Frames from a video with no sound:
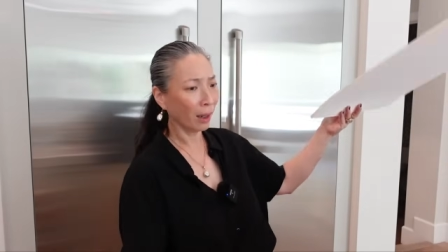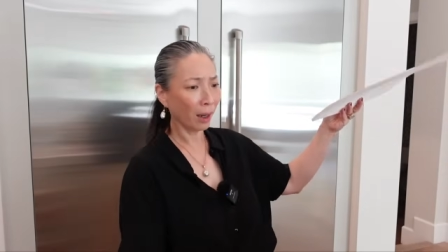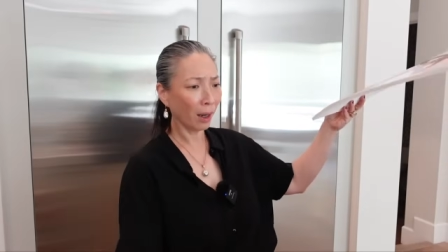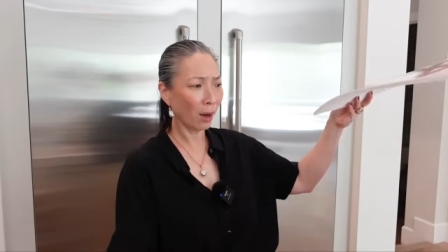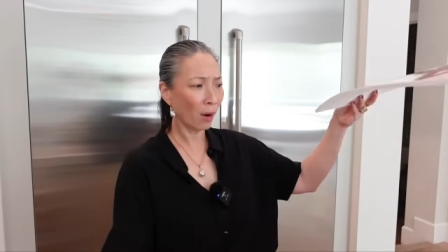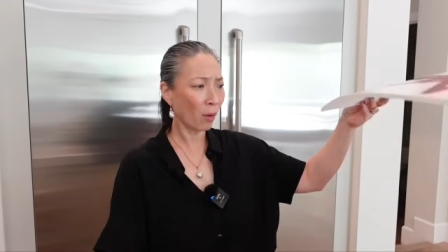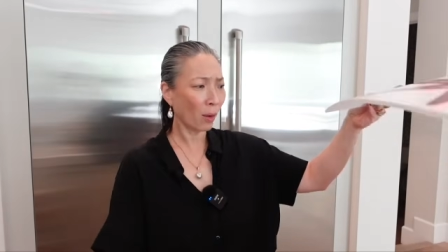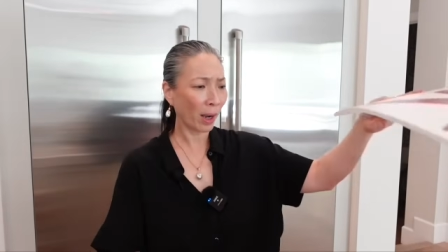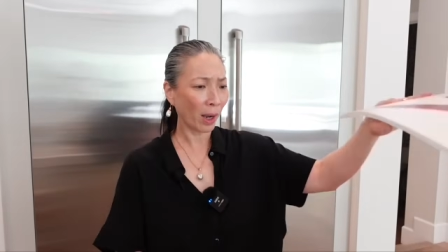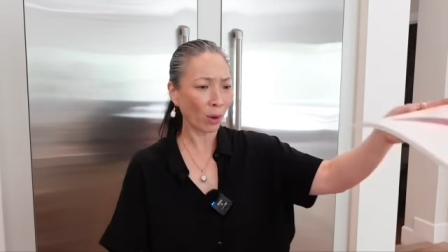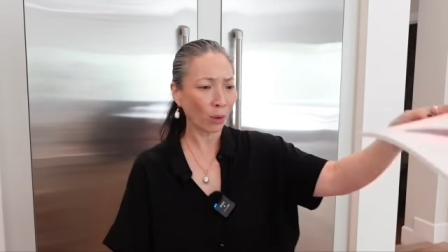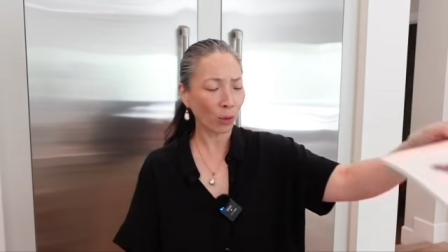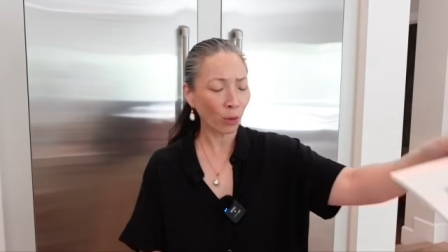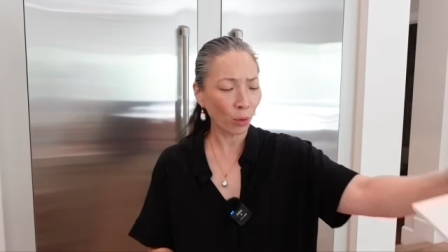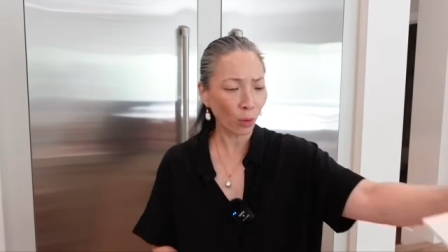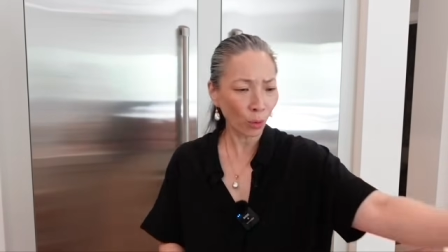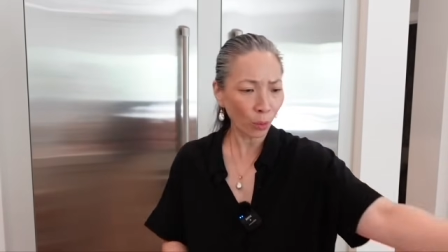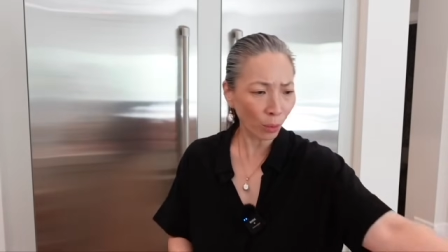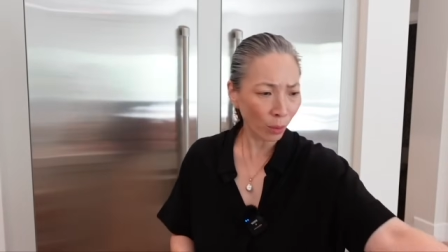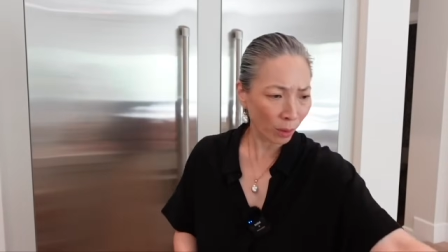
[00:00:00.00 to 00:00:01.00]
Oh, how
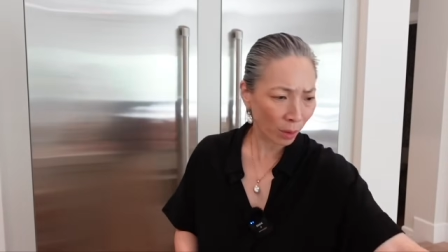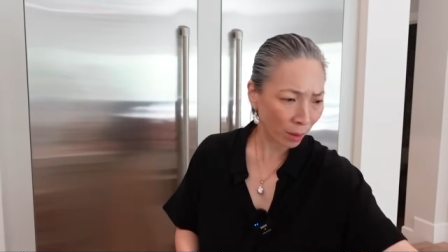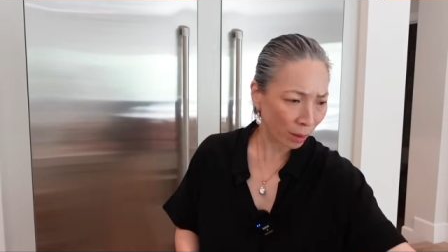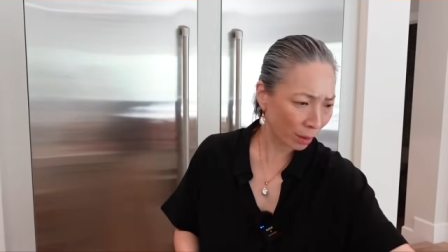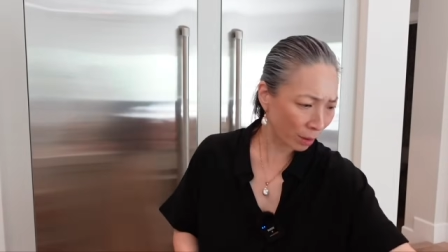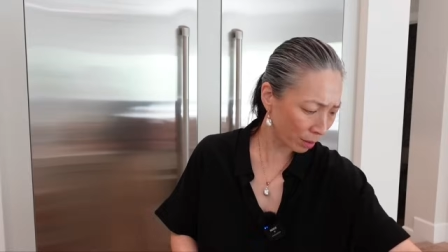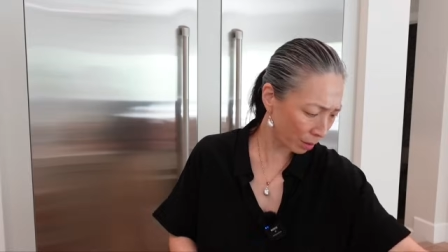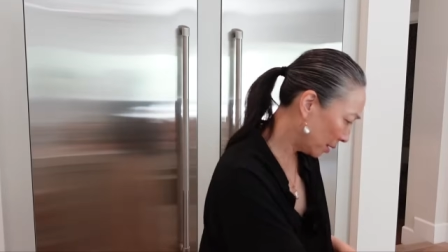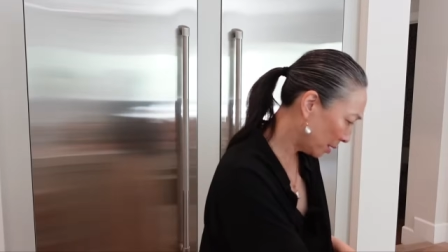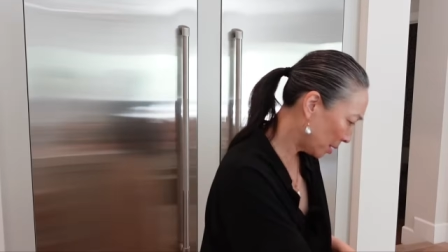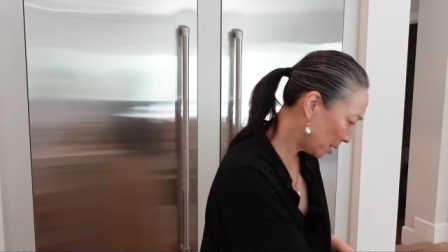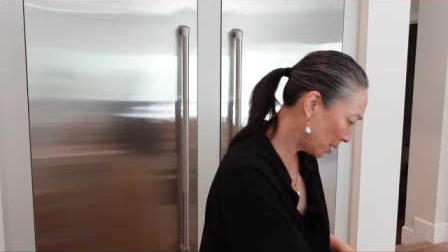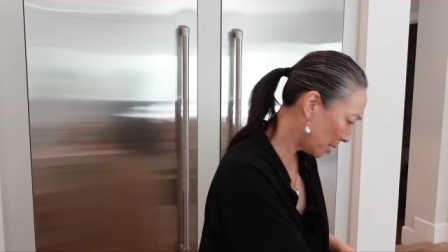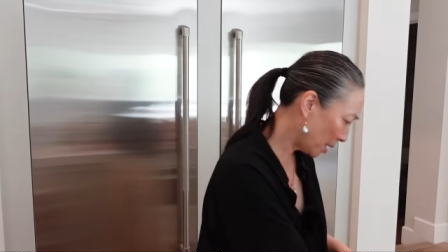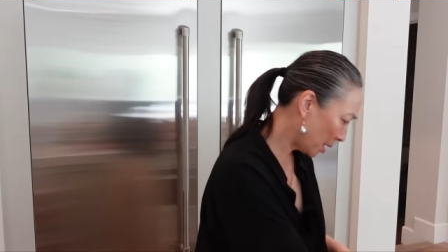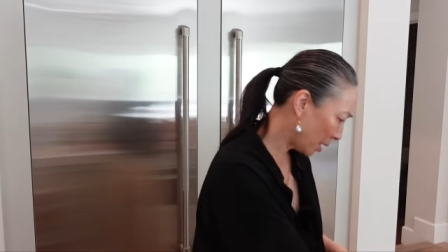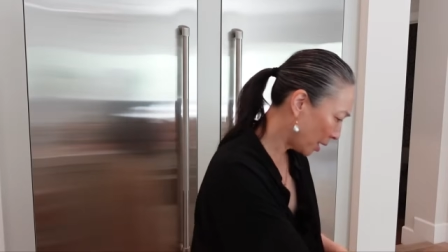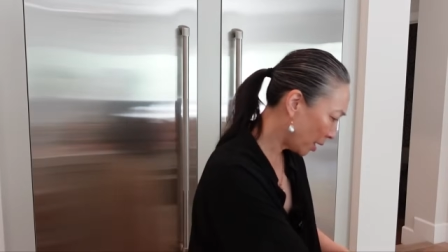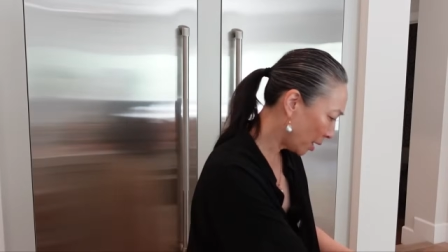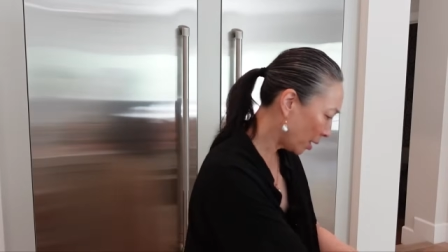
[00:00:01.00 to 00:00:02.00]
cool. Let's
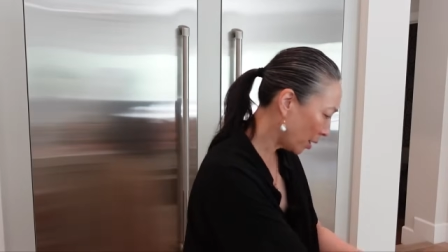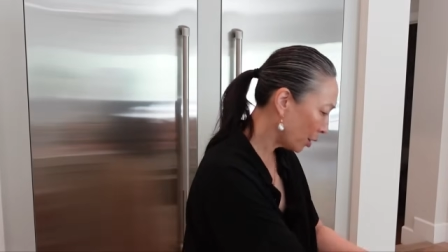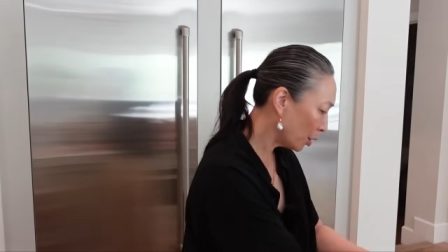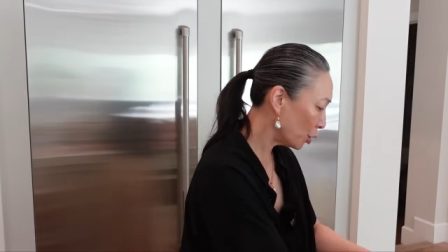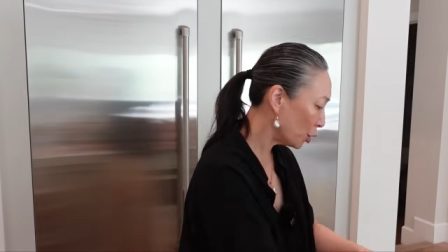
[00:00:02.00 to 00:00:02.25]
see.